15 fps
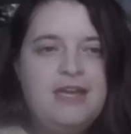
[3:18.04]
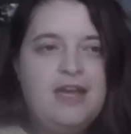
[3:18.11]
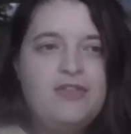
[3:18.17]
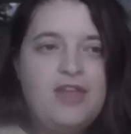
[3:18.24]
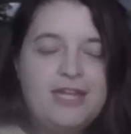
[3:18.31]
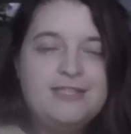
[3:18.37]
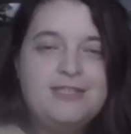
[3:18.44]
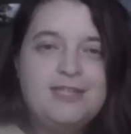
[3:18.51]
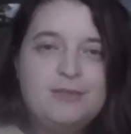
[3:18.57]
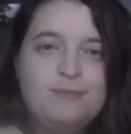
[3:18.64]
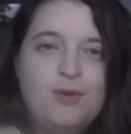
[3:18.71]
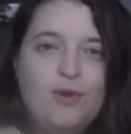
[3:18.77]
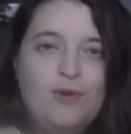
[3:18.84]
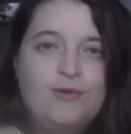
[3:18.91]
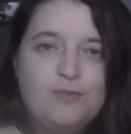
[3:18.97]
And that's, I
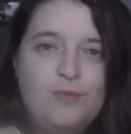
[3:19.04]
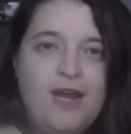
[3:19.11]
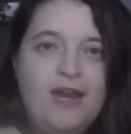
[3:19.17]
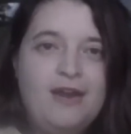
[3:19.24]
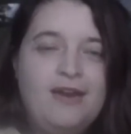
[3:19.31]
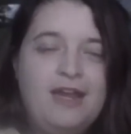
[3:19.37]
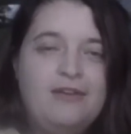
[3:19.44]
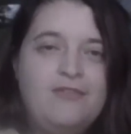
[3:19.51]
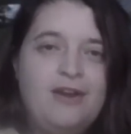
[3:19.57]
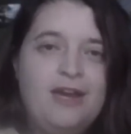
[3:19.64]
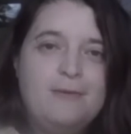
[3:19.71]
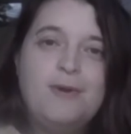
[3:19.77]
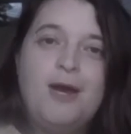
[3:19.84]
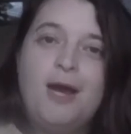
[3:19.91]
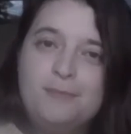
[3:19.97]
suppose, where a
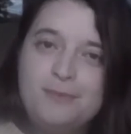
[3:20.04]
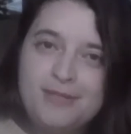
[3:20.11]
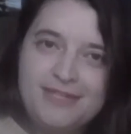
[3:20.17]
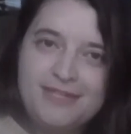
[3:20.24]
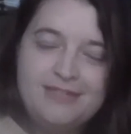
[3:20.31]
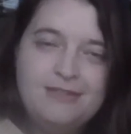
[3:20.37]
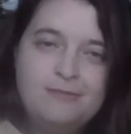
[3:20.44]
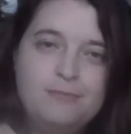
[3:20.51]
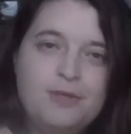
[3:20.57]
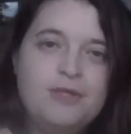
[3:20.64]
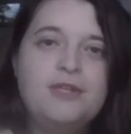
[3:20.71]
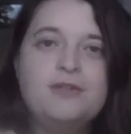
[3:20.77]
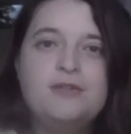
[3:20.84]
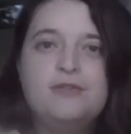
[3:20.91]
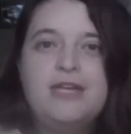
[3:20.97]
very public
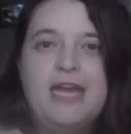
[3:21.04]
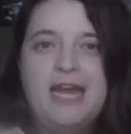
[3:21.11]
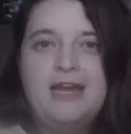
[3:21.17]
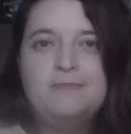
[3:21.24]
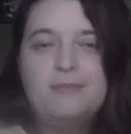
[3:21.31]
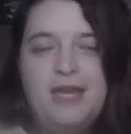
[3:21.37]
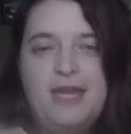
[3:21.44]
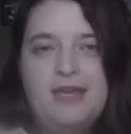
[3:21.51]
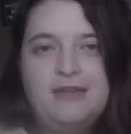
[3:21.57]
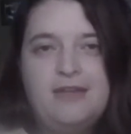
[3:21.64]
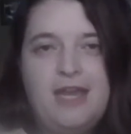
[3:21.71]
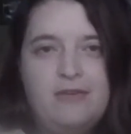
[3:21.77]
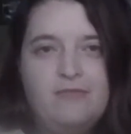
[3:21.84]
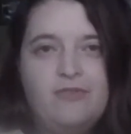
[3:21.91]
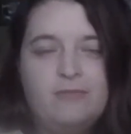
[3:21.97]
political campaign
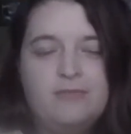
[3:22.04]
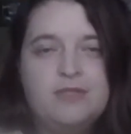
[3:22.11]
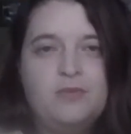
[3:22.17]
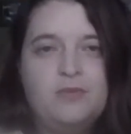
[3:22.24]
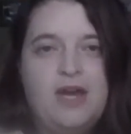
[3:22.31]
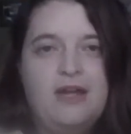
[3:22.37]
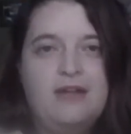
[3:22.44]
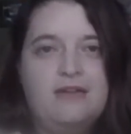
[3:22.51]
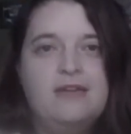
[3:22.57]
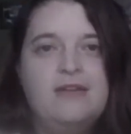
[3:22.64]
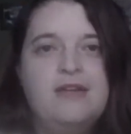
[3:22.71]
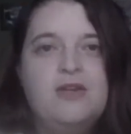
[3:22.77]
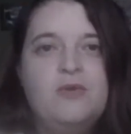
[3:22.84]
came from as well.